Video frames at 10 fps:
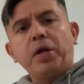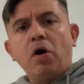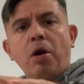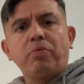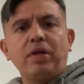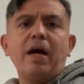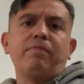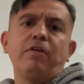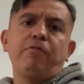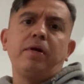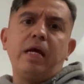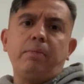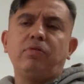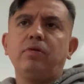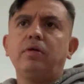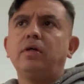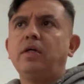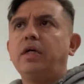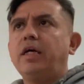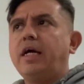arms, they have different names,
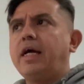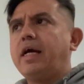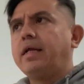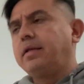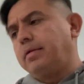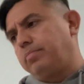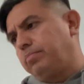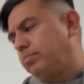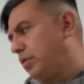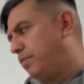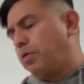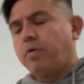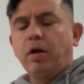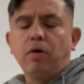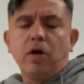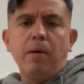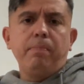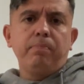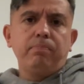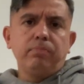and if you want to look up
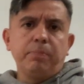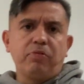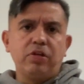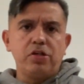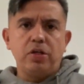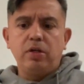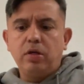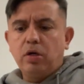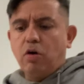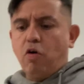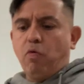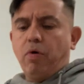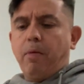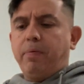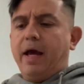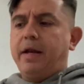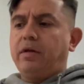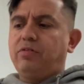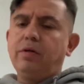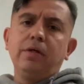the position or where our planet
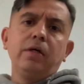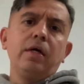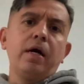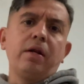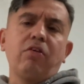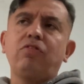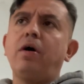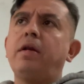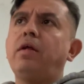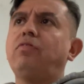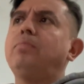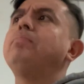is and our sun is